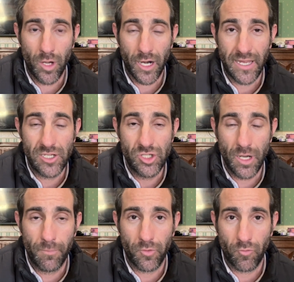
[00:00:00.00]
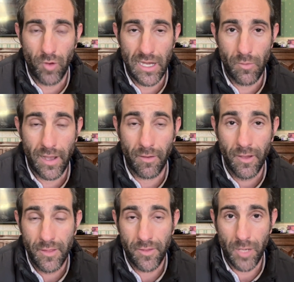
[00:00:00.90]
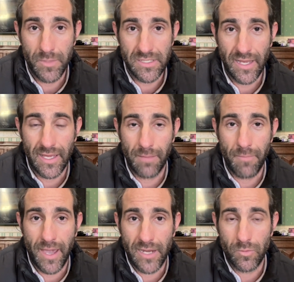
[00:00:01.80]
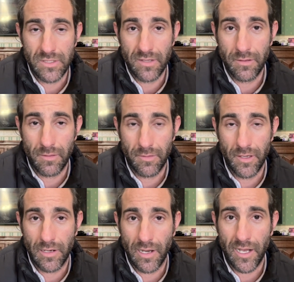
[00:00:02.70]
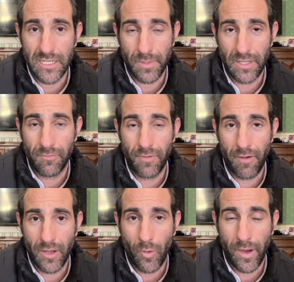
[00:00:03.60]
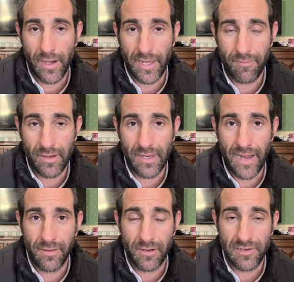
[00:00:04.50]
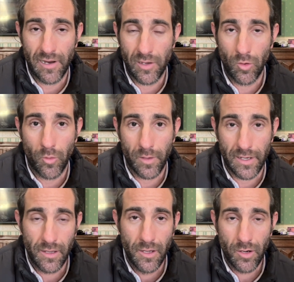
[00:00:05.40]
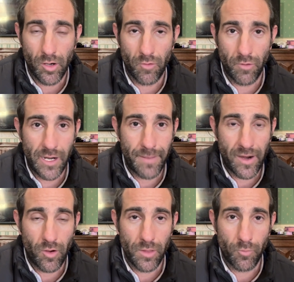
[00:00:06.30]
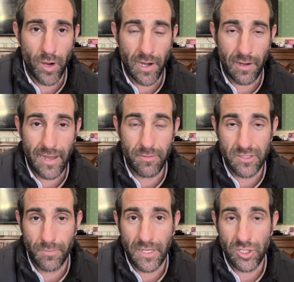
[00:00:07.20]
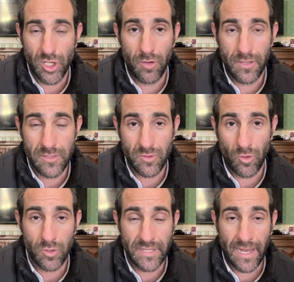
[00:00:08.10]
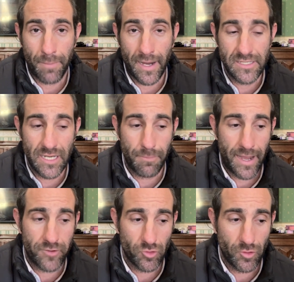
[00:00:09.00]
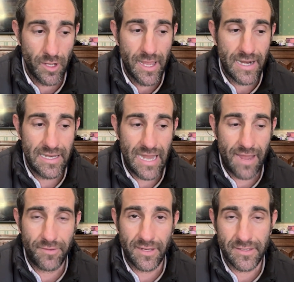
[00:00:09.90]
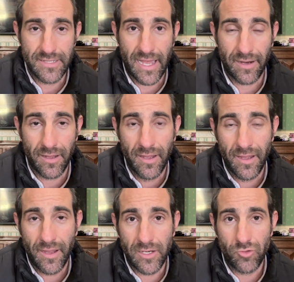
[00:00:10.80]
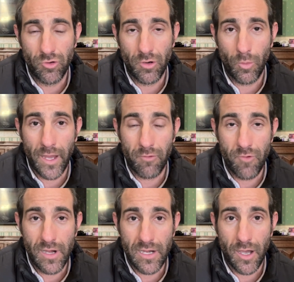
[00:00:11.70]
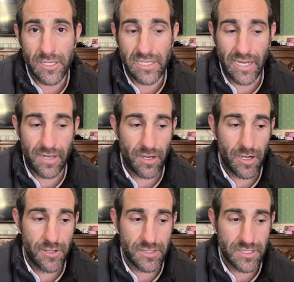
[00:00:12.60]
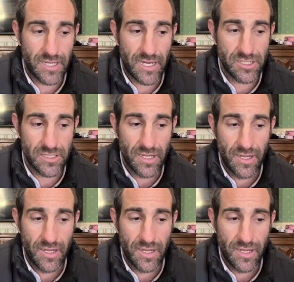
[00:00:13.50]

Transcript: work. He jumped really well. The only mistake he made was at the third last, but he very quickly, having landed slightly awkwardly, got right back on the bridle. That, to me, showed this was a horse that had plenty of petrol left in the tank, and he drew away really nicely in the closing stages.